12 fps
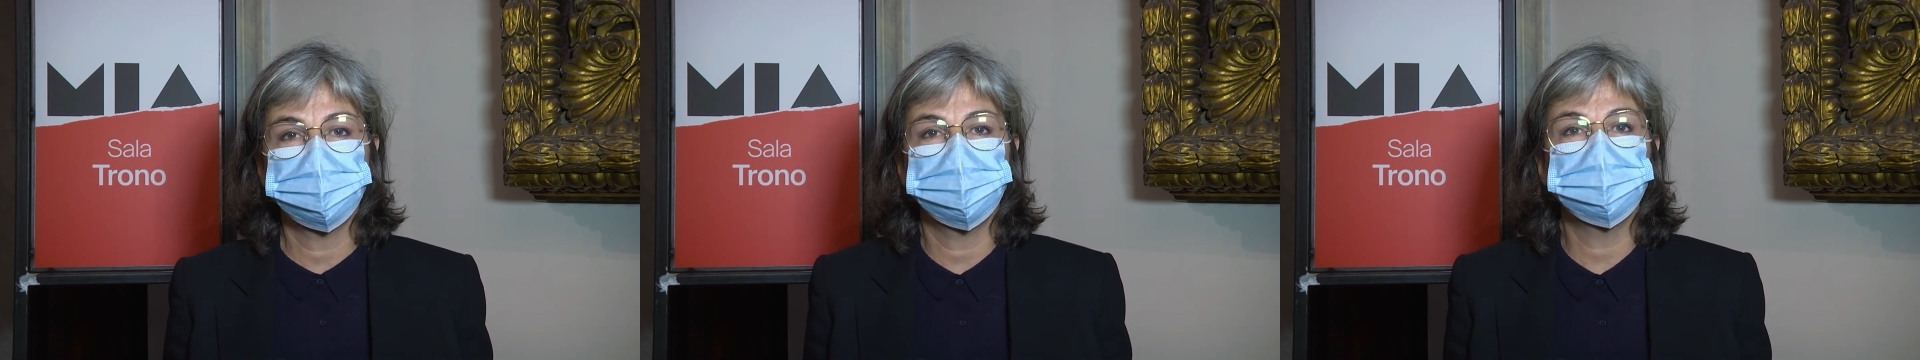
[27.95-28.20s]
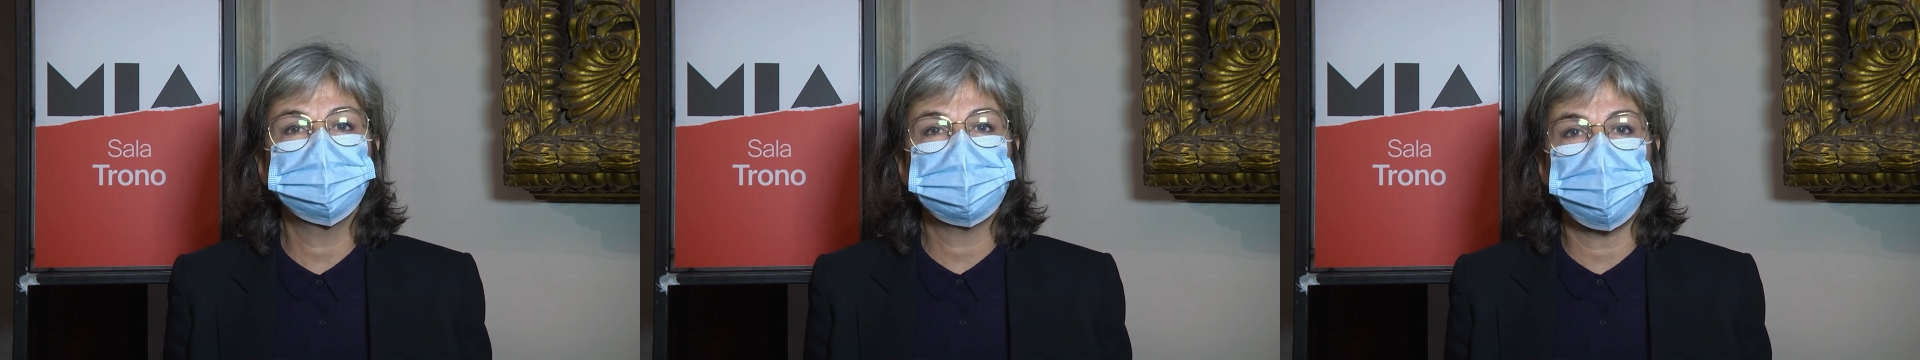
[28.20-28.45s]

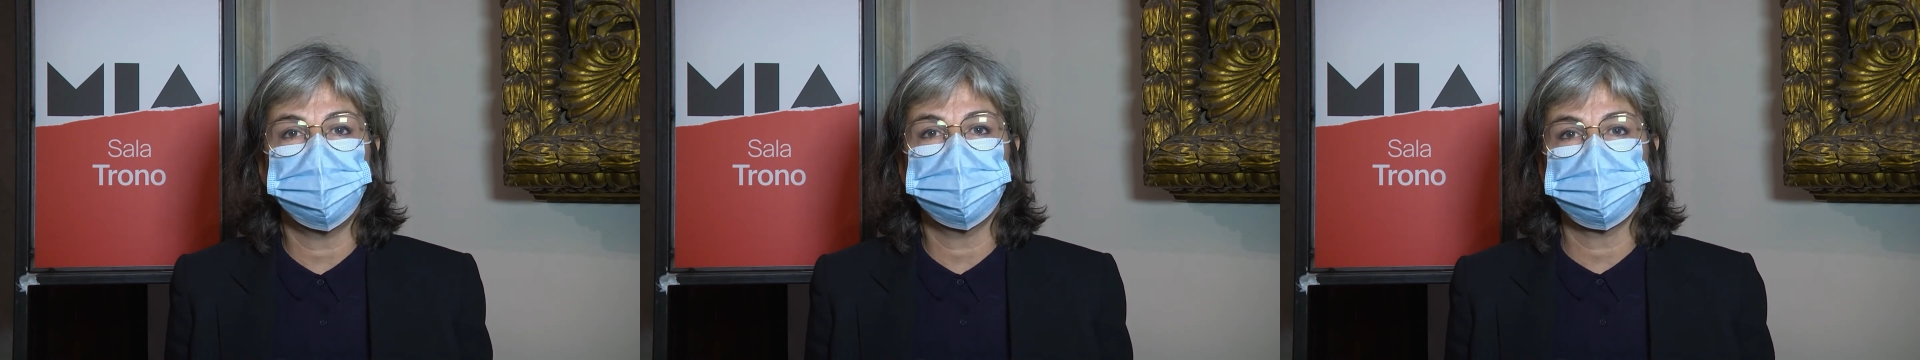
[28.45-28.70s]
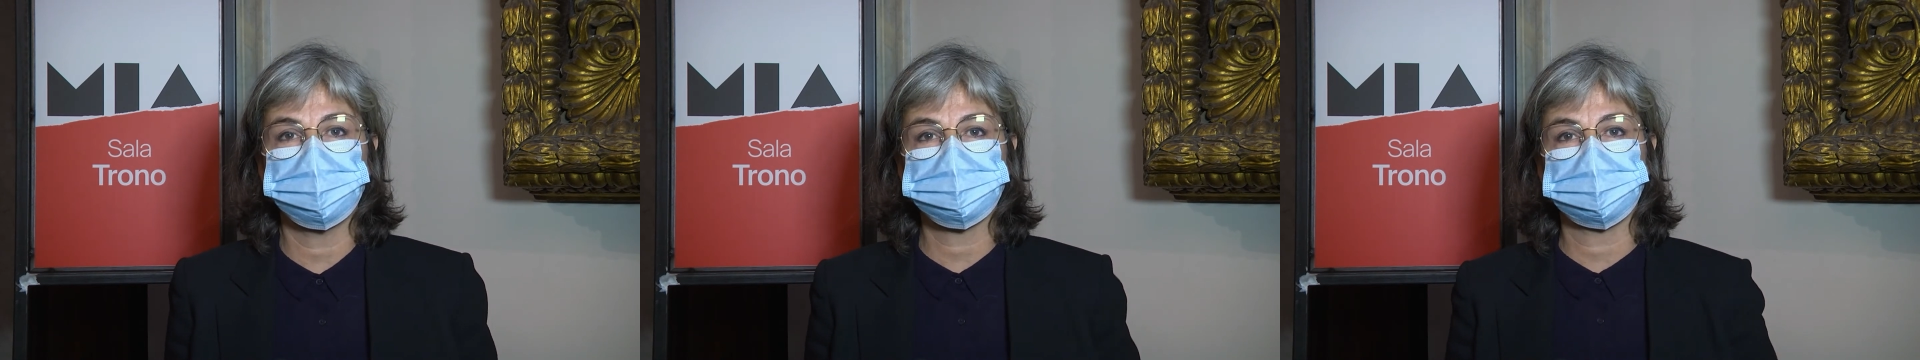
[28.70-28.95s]
we all
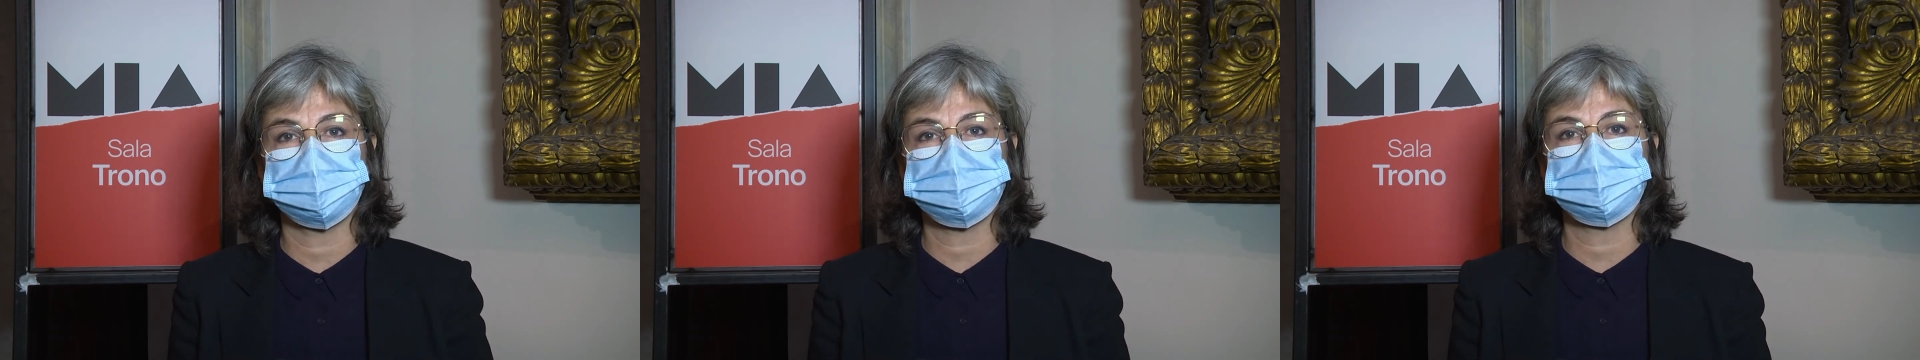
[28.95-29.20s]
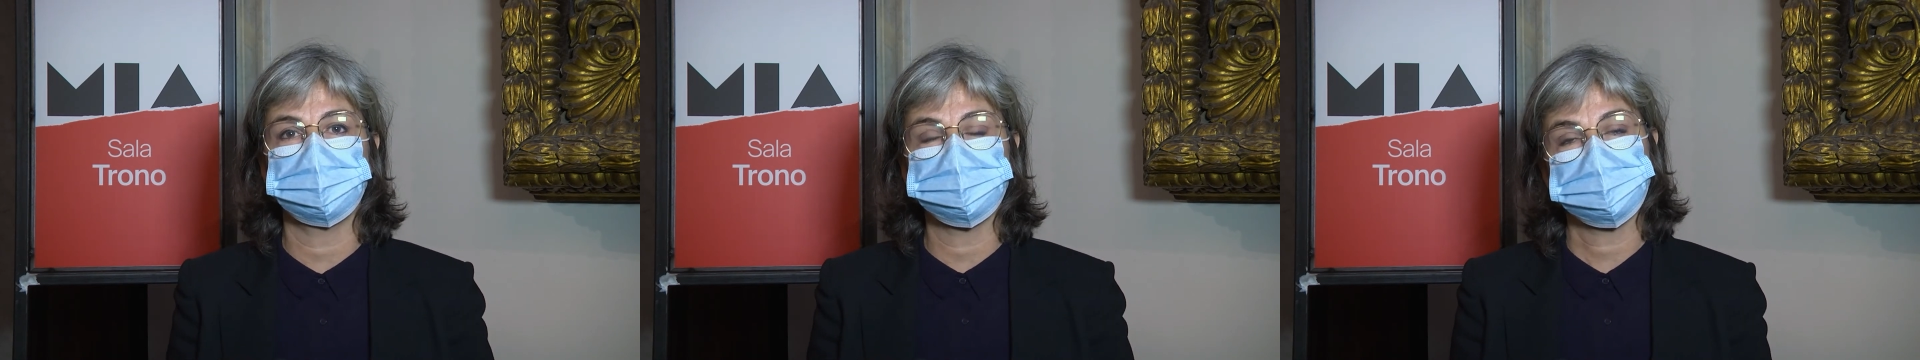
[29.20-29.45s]
ask
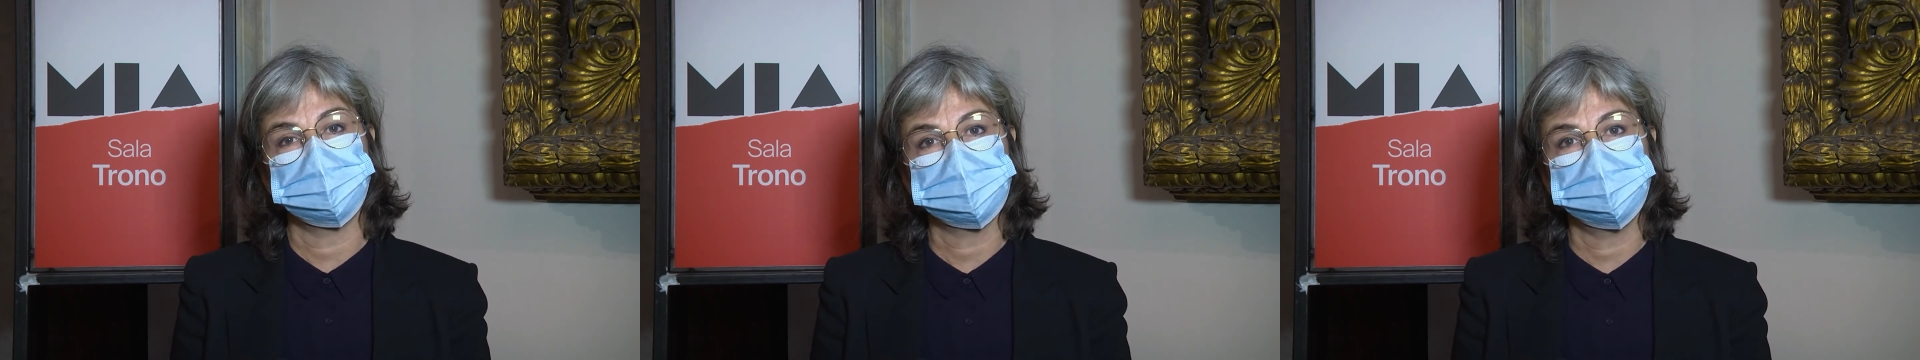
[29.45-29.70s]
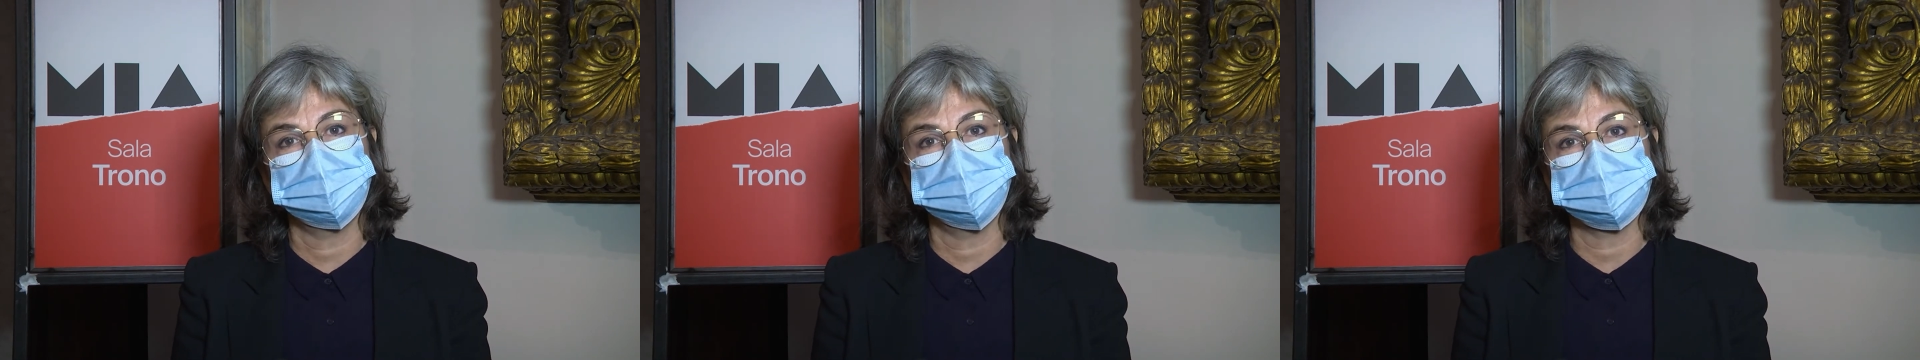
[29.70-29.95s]
ourselves, are
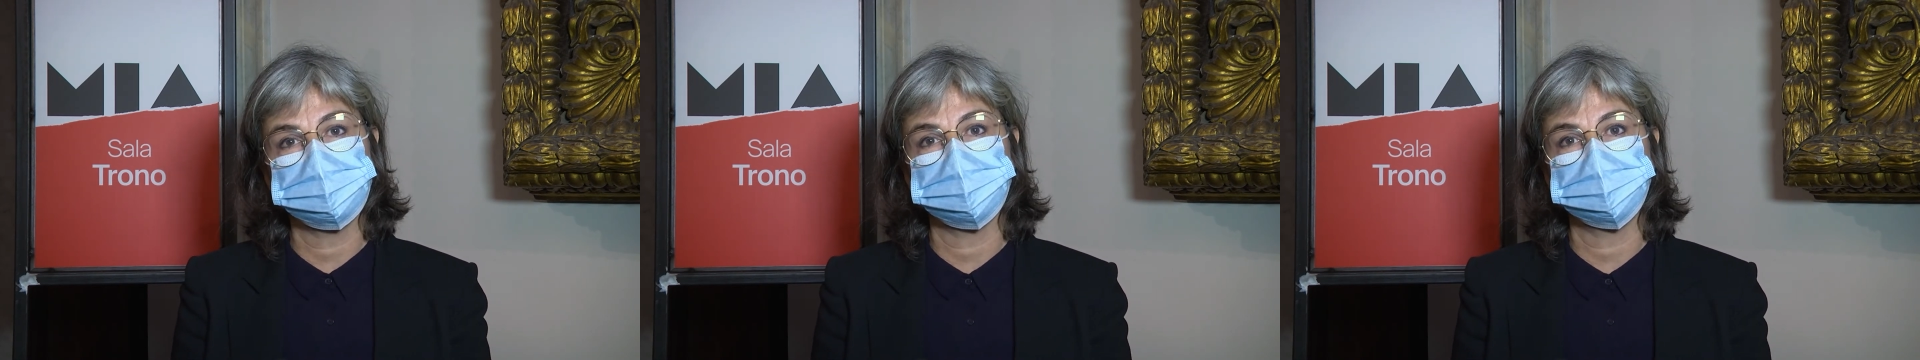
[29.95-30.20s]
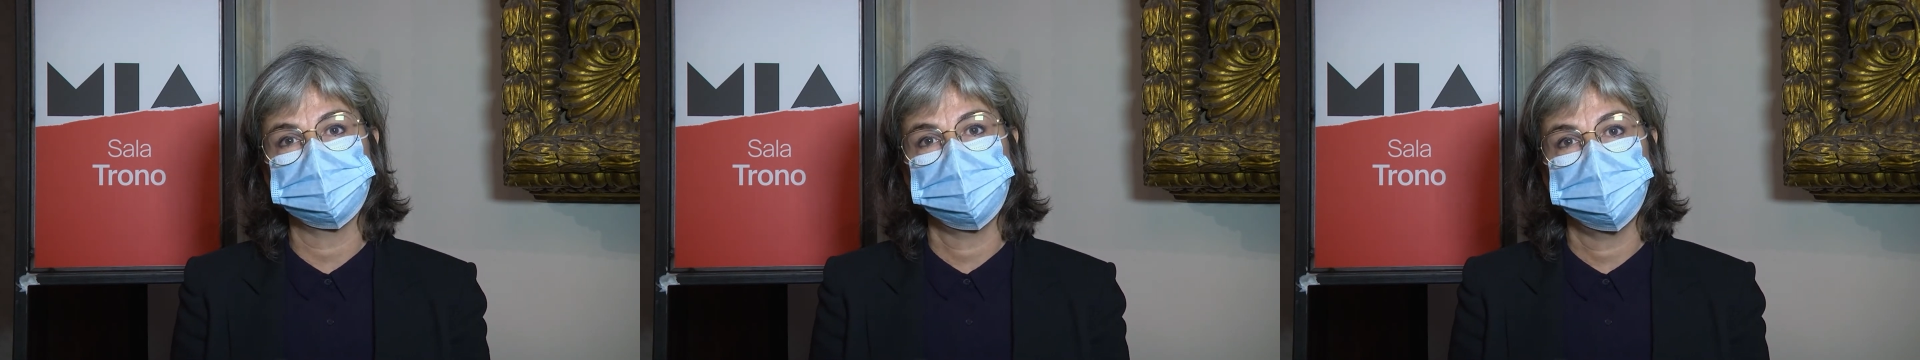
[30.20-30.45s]
they going to
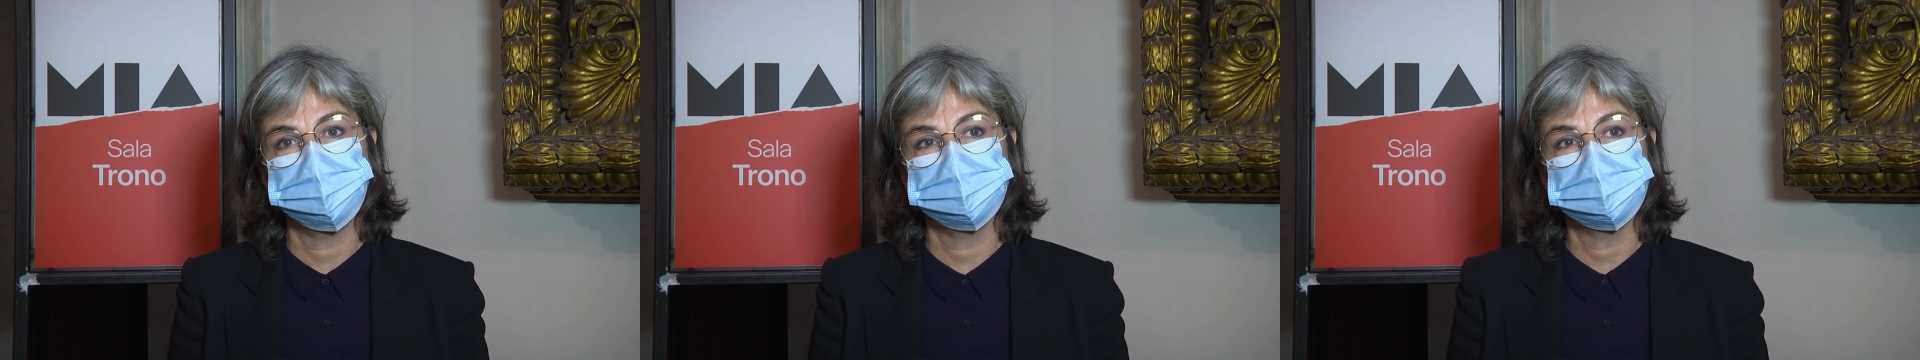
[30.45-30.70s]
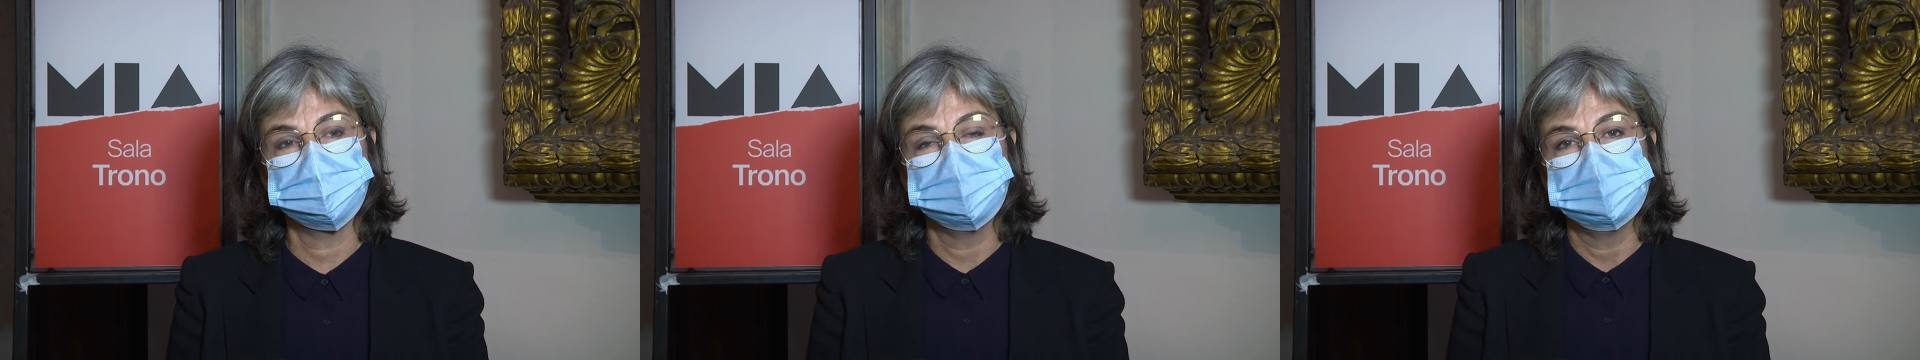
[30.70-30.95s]

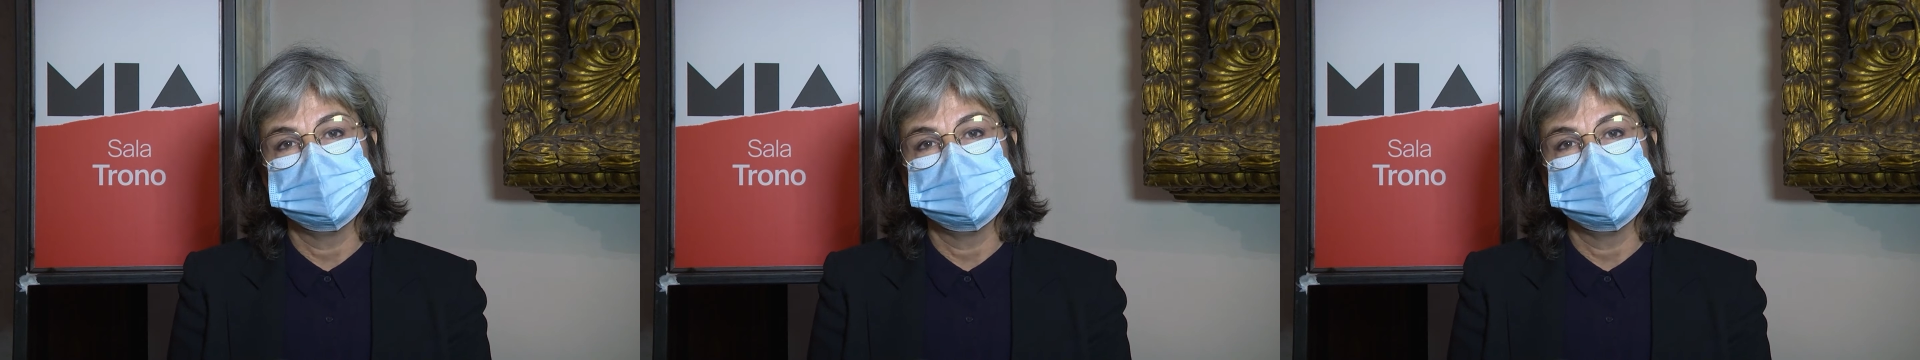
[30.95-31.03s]
reopen?